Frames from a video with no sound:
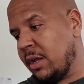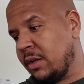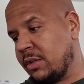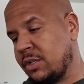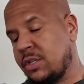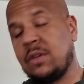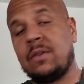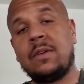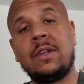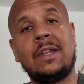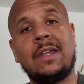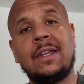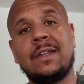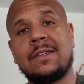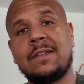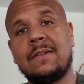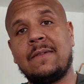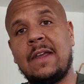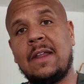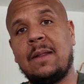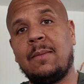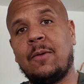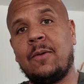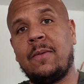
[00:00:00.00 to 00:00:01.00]
tuning kits
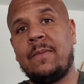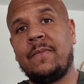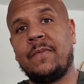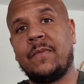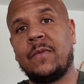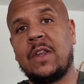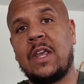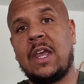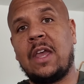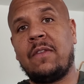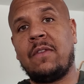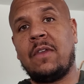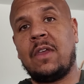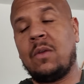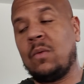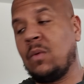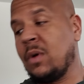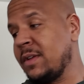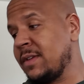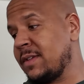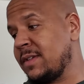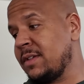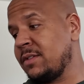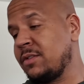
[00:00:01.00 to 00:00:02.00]
available, and then
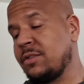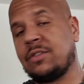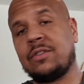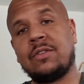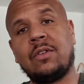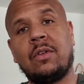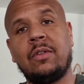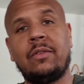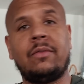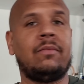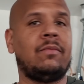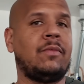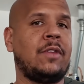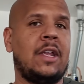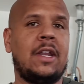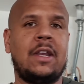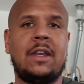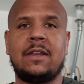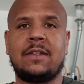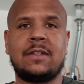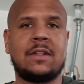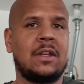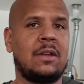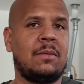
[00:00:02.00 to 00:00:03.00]
once these are sold, then
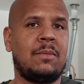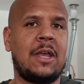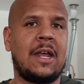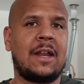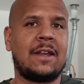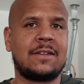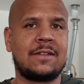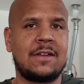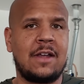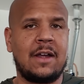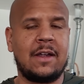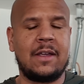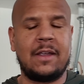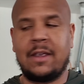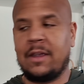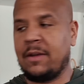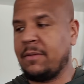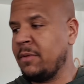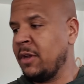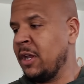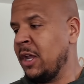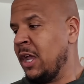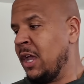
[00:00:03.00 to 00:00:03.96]
it's going to be out of stock again.